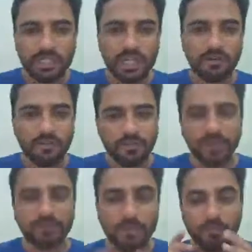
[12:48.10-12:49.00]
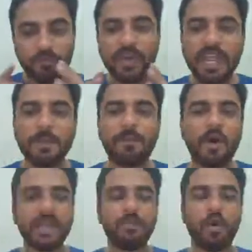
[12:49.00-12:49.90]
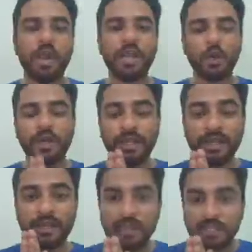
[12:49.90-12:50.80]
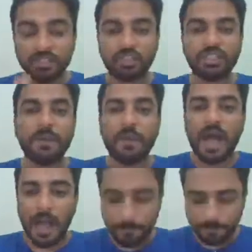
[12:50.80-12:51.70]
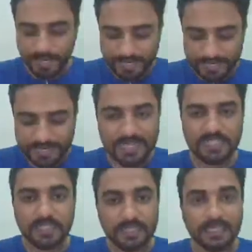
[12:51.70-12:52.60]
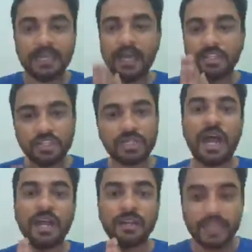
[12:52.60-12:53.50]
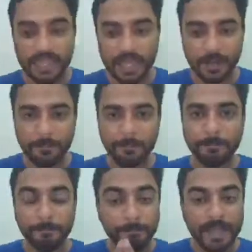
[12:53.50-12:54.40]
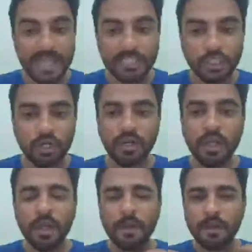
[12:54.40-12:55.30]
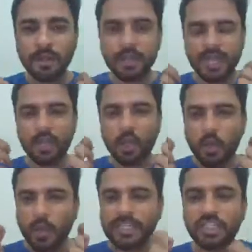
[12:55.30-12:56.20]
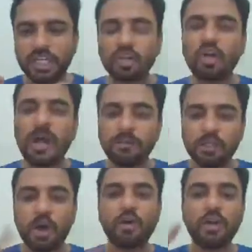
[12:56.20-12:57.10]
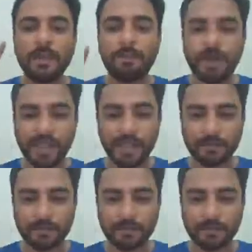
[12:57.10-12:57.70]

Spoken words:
the fifth very important point over here, jab aapne test dena start kiya make sure ki question ko aap thoroughly padhe,